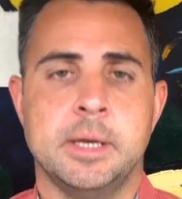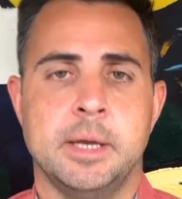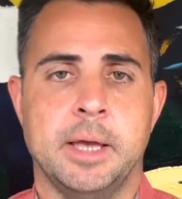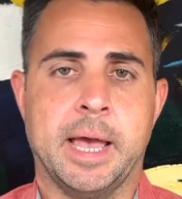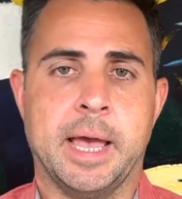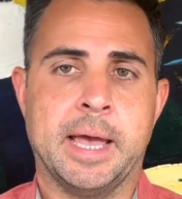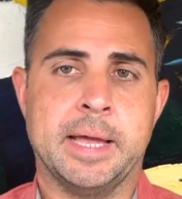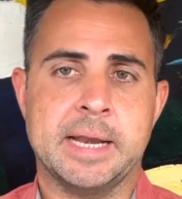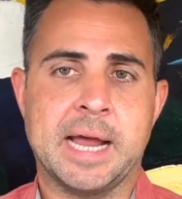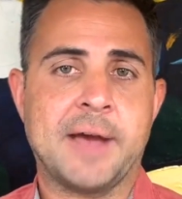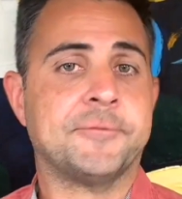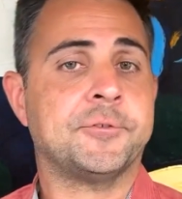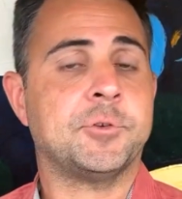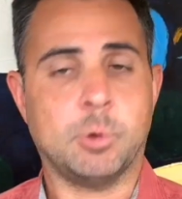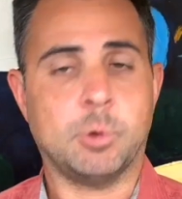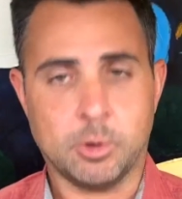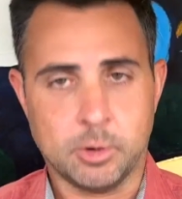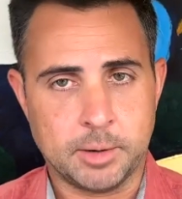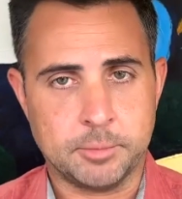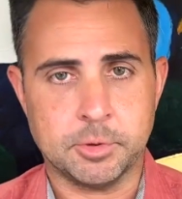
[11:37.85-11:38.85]
And after
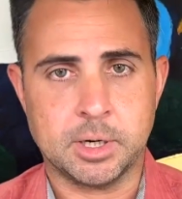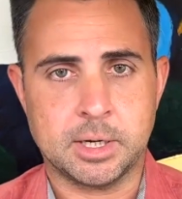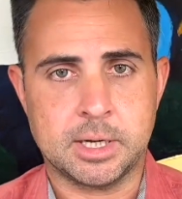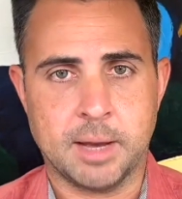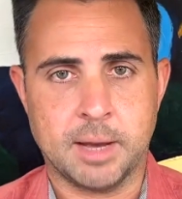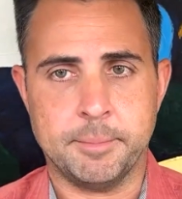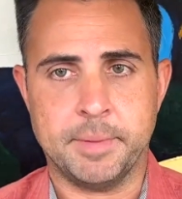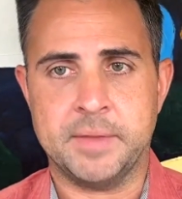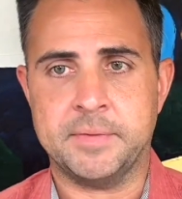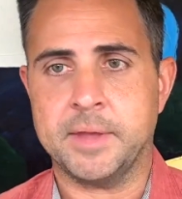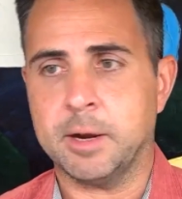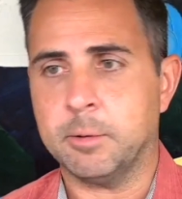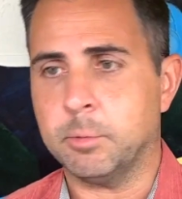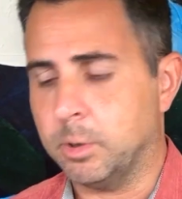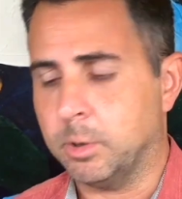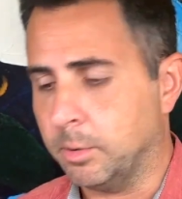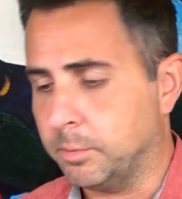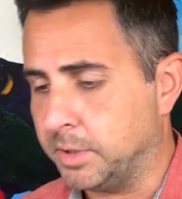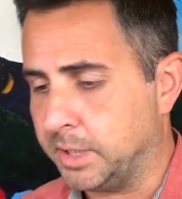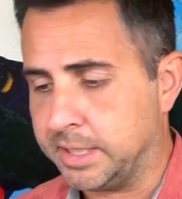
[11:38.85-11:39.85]
we were able to come in there, we
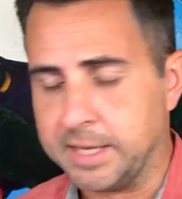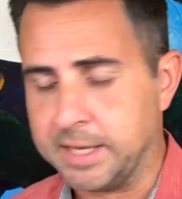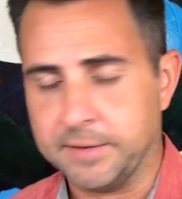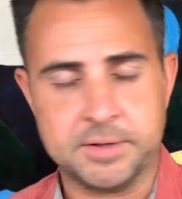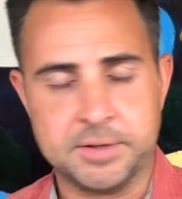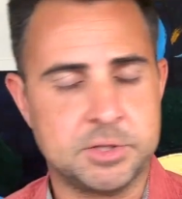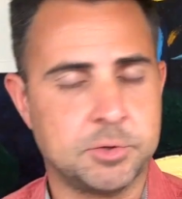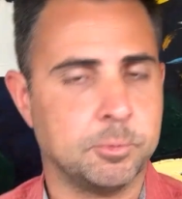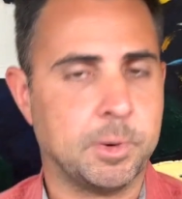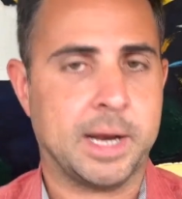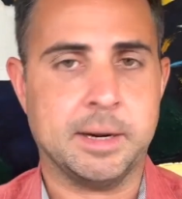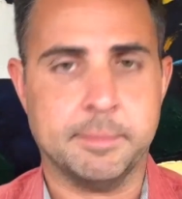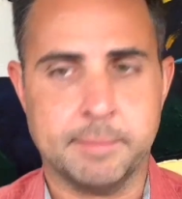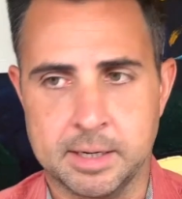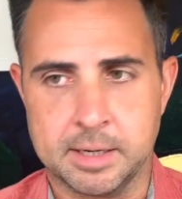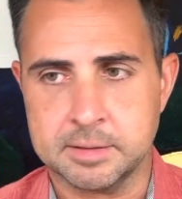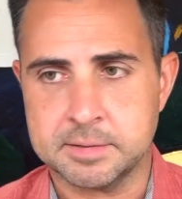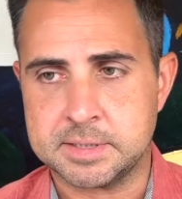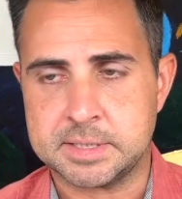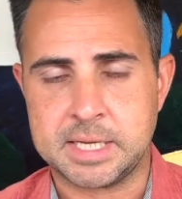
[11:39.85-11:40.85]
were able to give it the right amount
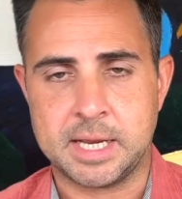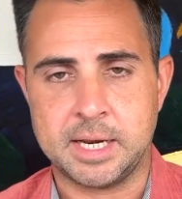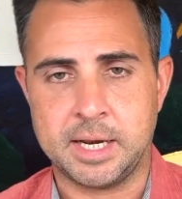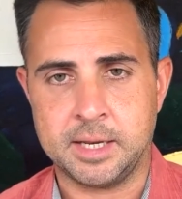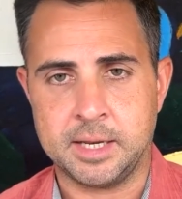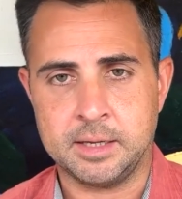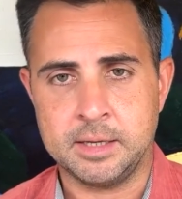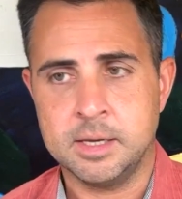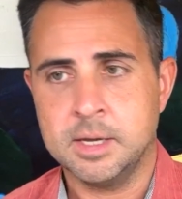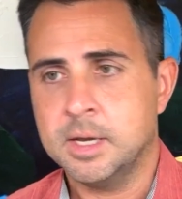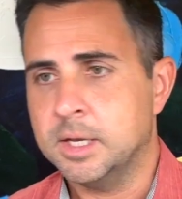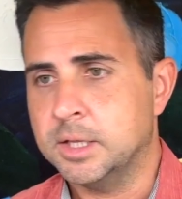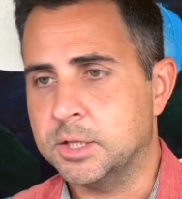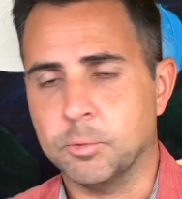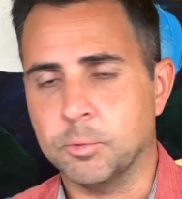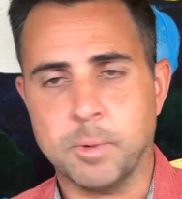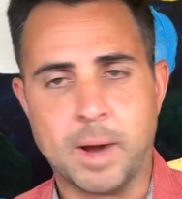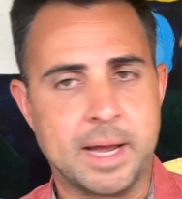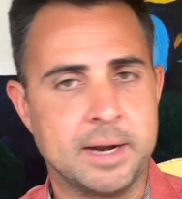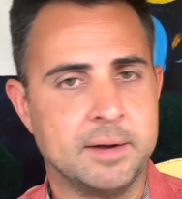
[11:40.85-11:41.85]
of seating, the
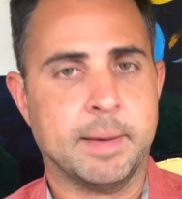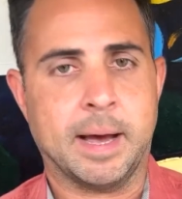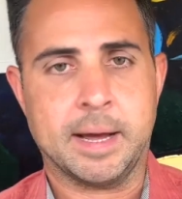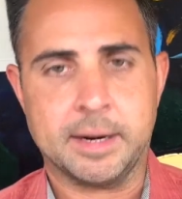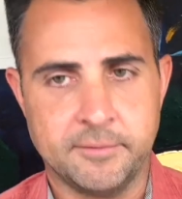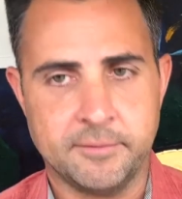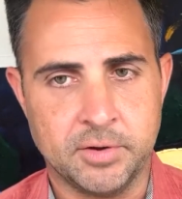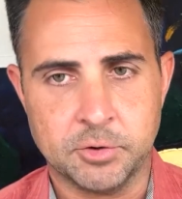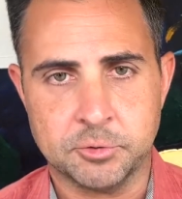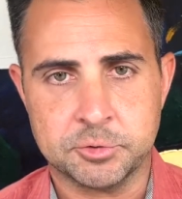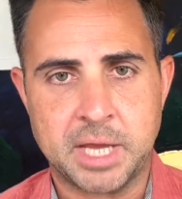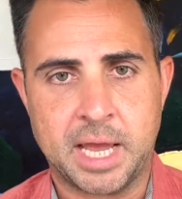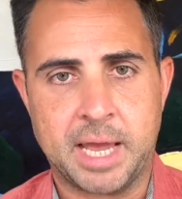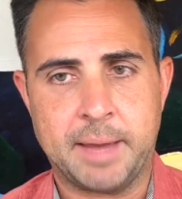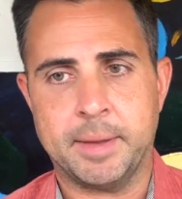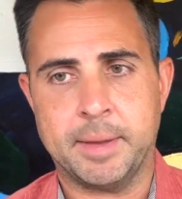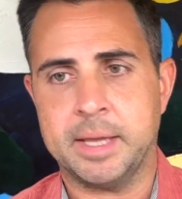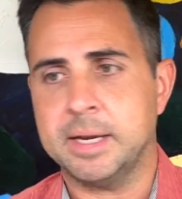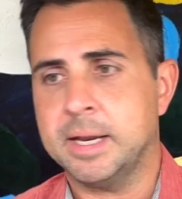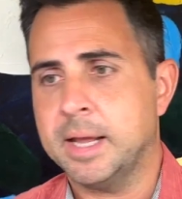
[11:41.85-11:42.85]
right amount of
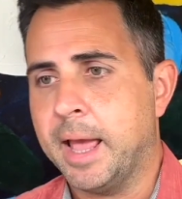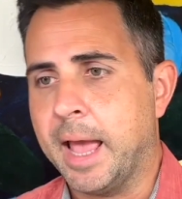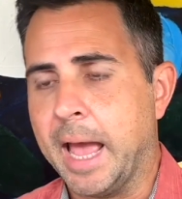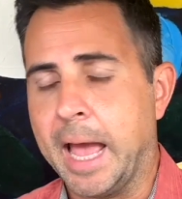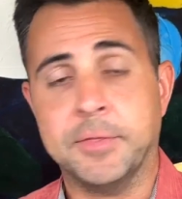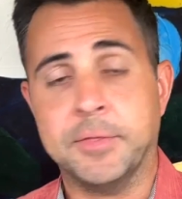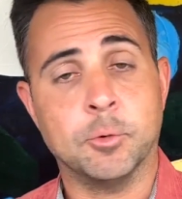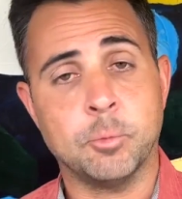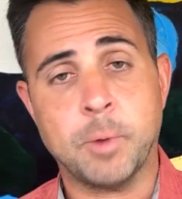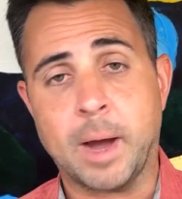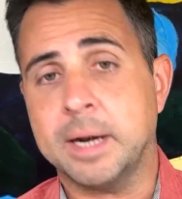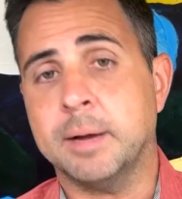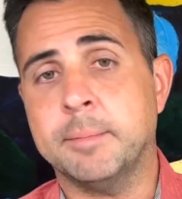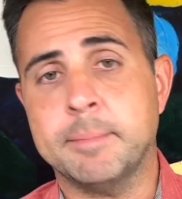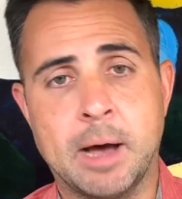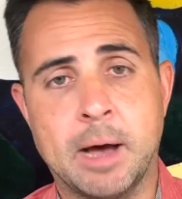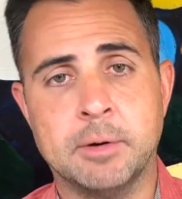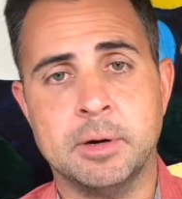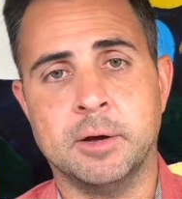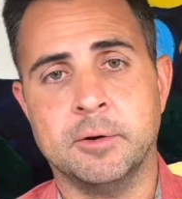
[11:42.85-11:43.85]
entertainment, and the right
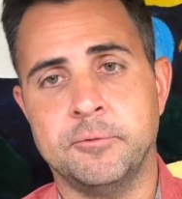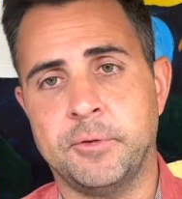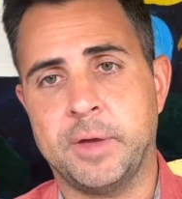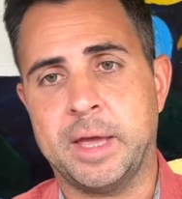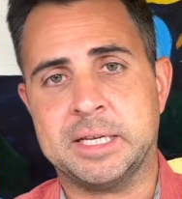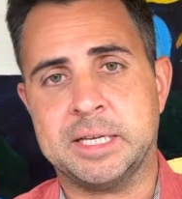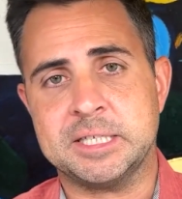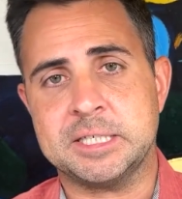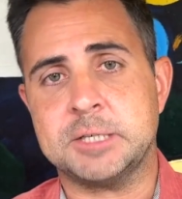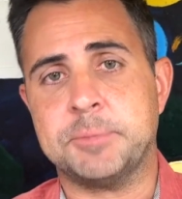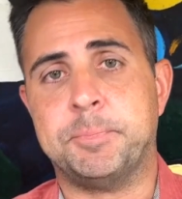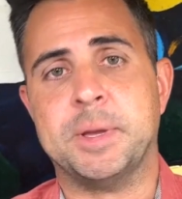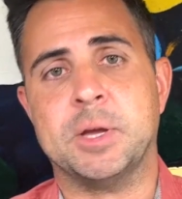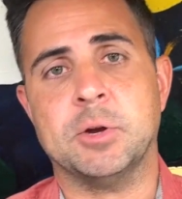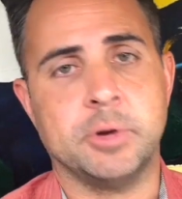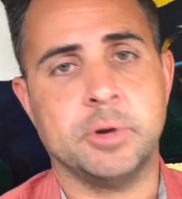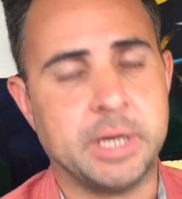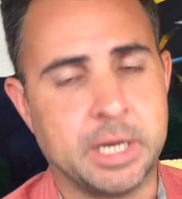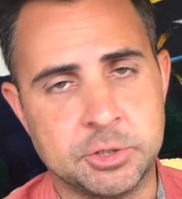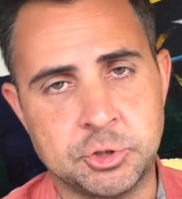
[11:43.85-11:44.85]
amount of
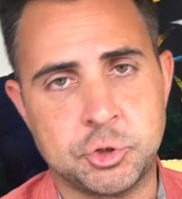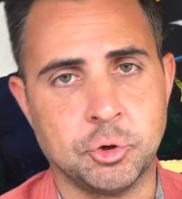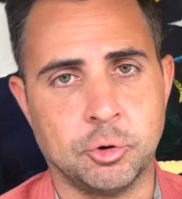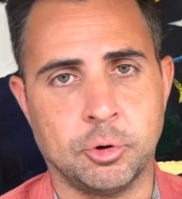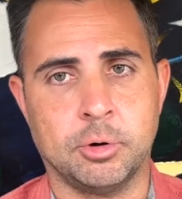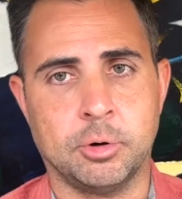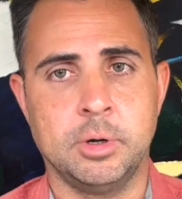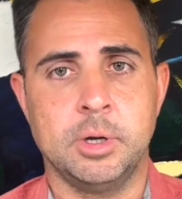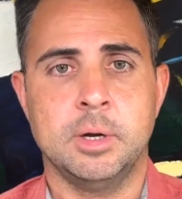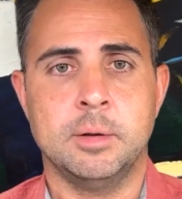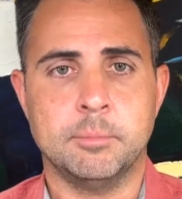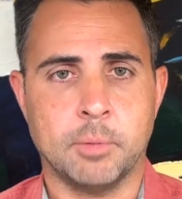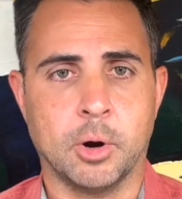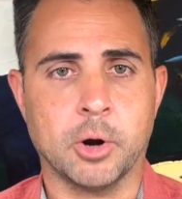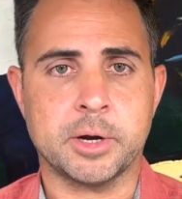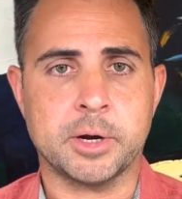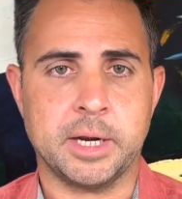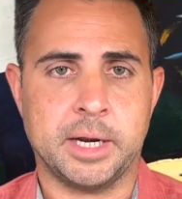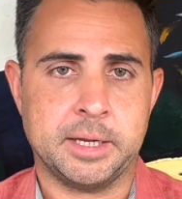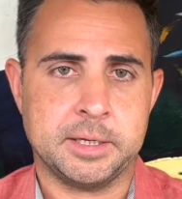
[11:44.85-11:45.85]
experiential
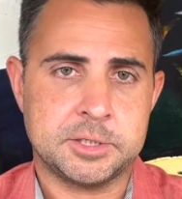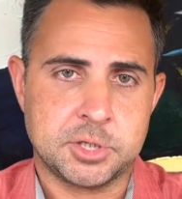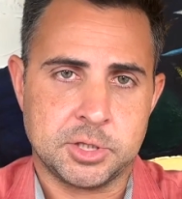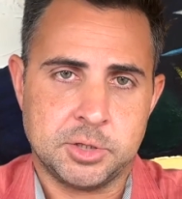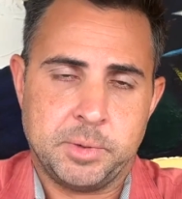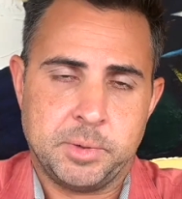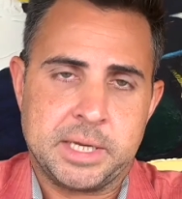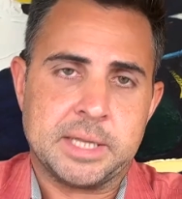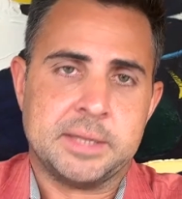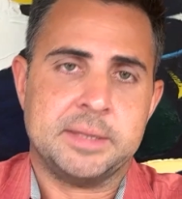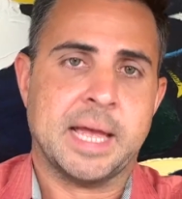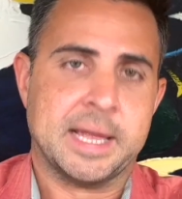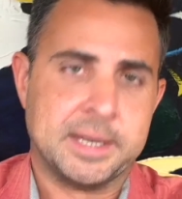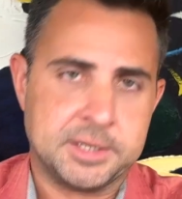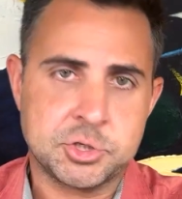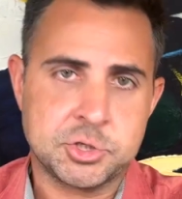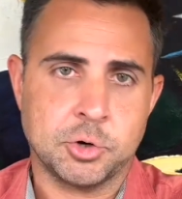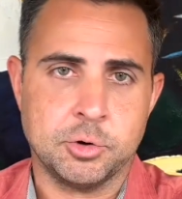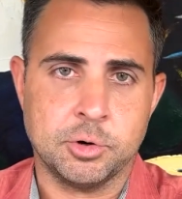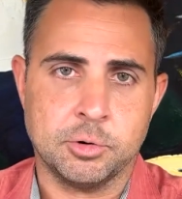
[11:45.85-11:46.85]
marketing so that we could then
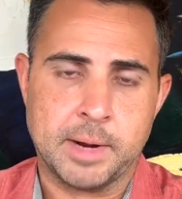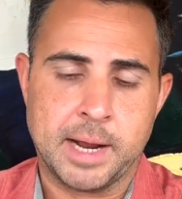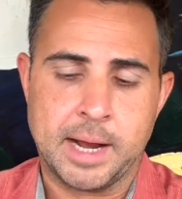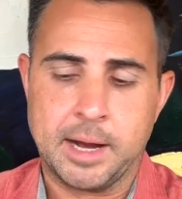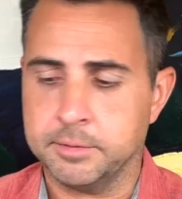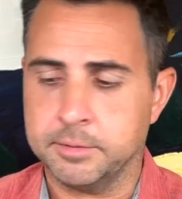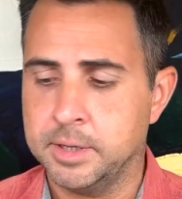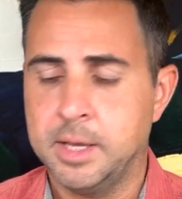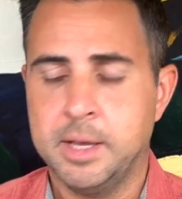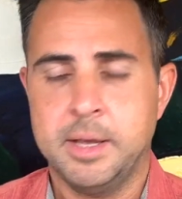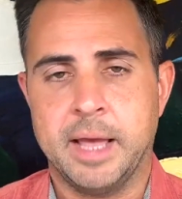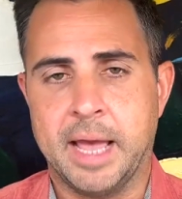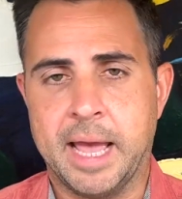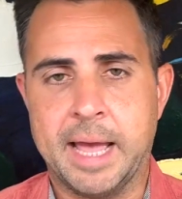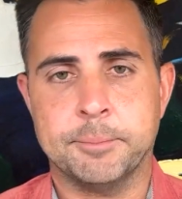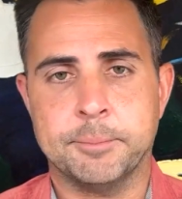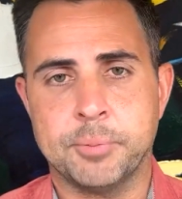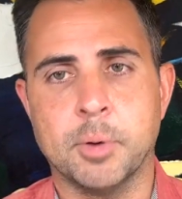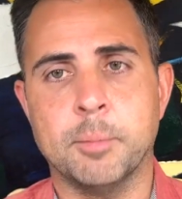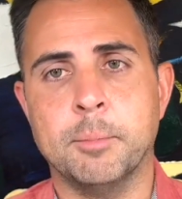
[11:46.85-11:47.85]
turn around
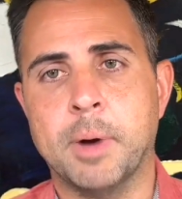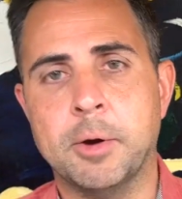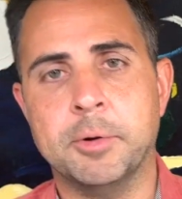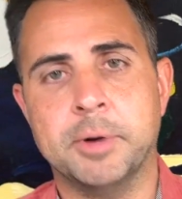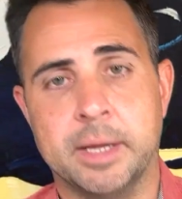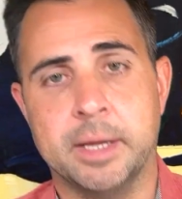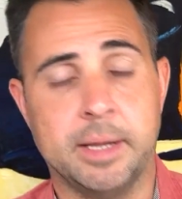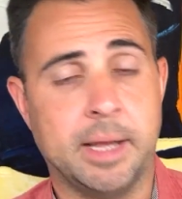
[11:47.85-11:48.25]
and promote it.